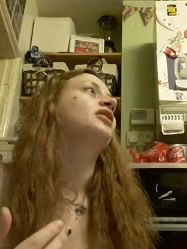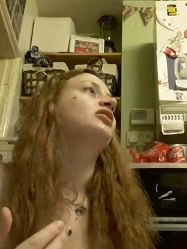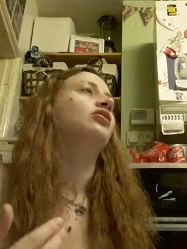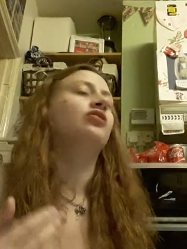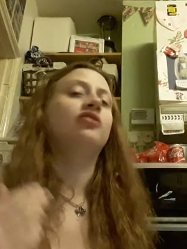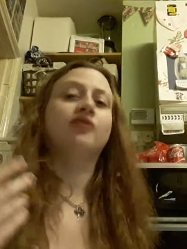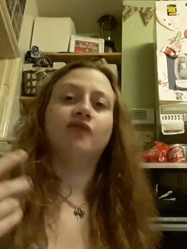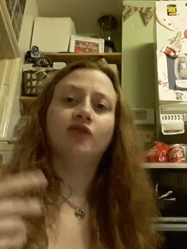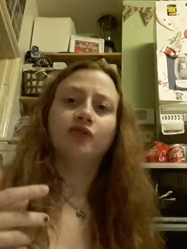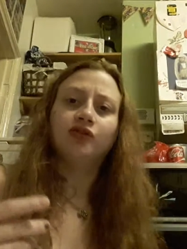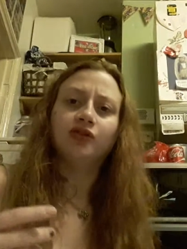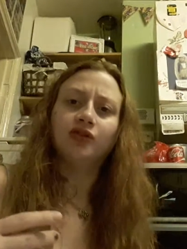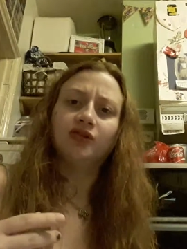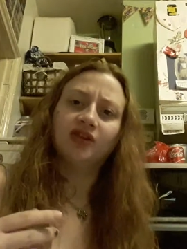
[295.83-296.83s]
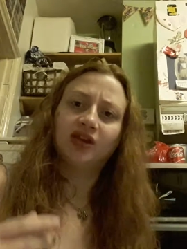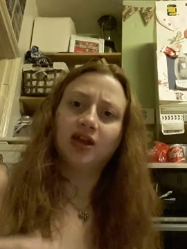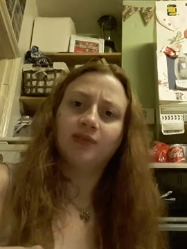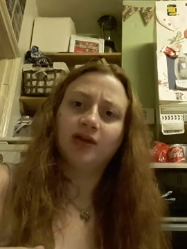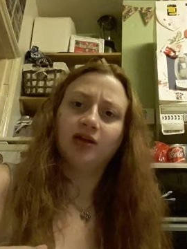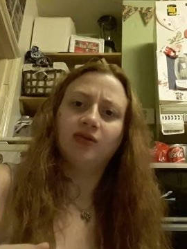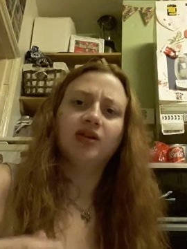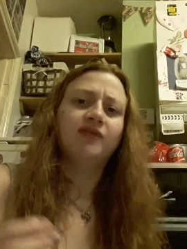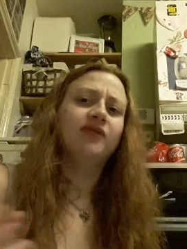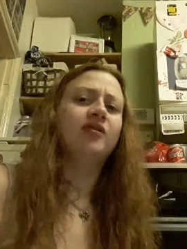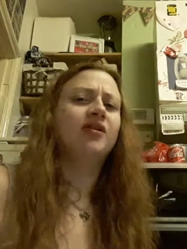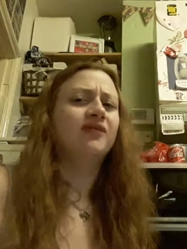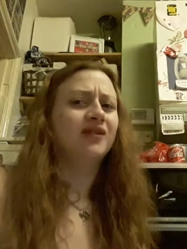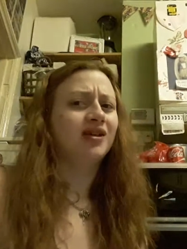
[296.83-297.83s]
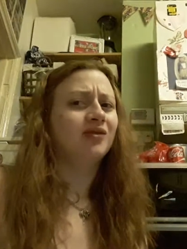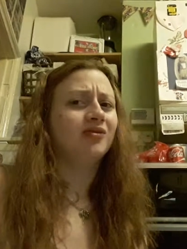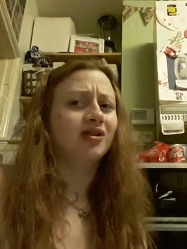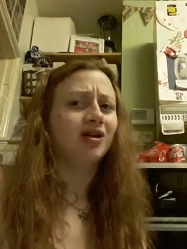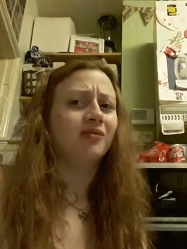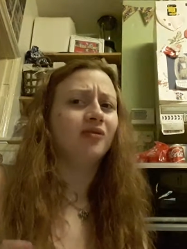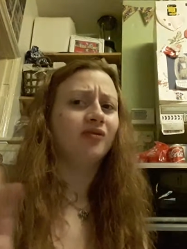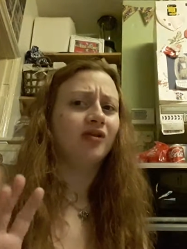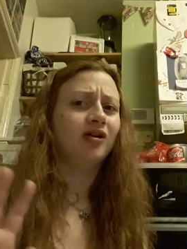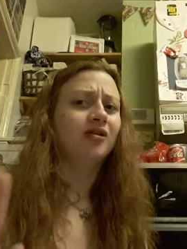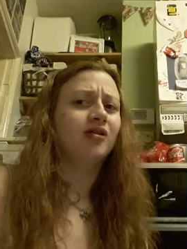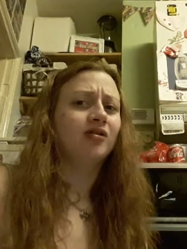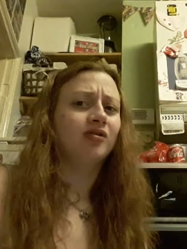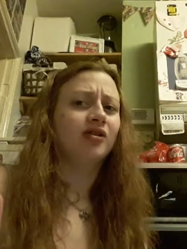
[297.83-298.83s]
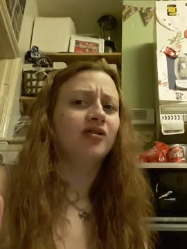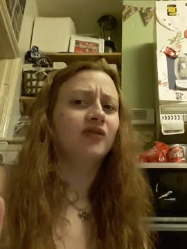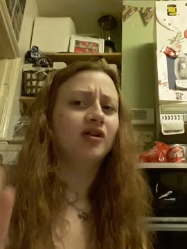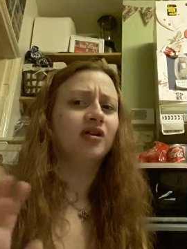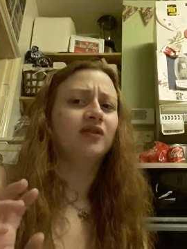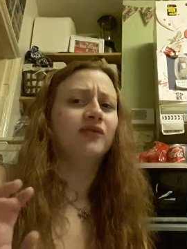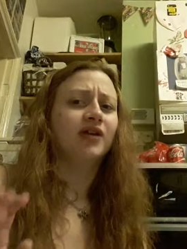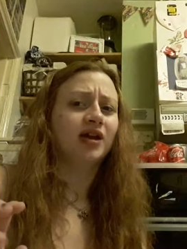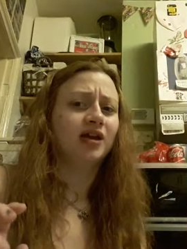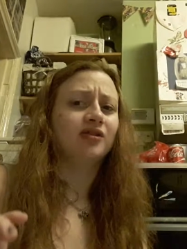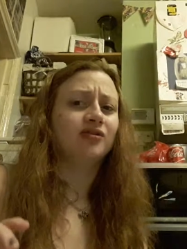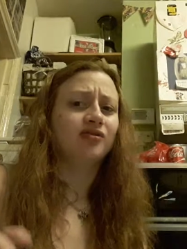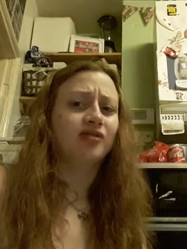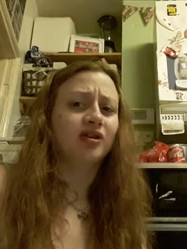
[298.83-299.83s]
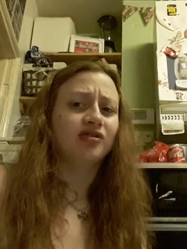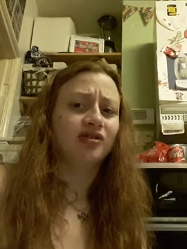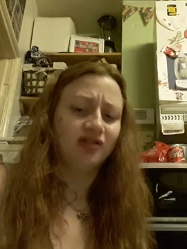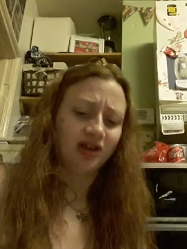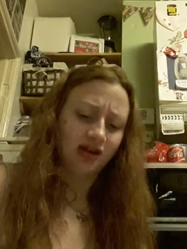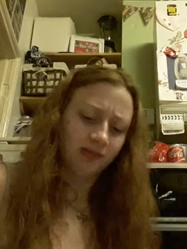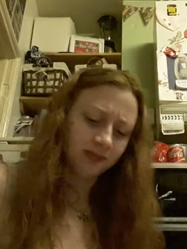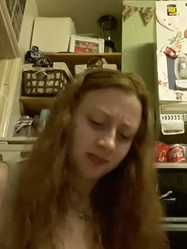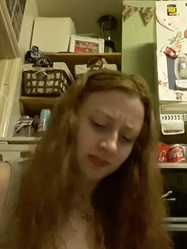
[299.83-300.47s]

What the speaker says: used a Ventouse to get him out, even though I think he would have come alright on his fine if they hadn't have scratched his head.